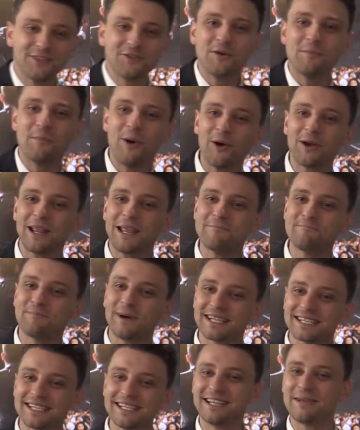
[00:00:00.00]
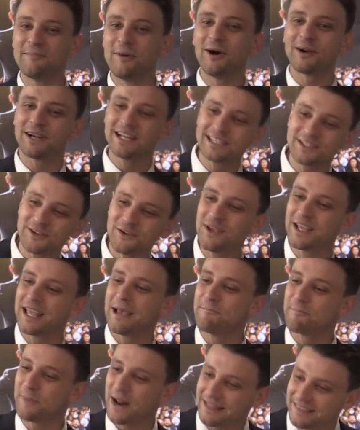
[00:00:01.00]
can do more impacts in the morning so
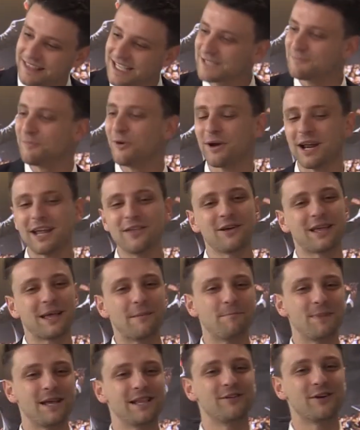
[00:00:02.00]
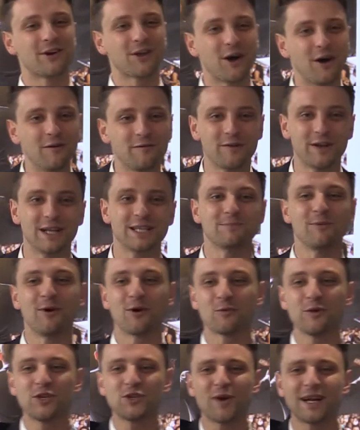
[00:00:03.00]
you can practice more and you can build your confidence
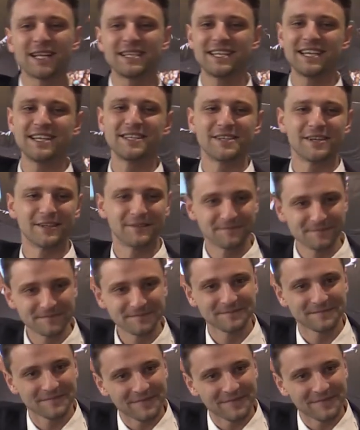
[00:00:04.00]
more. Which one is easier?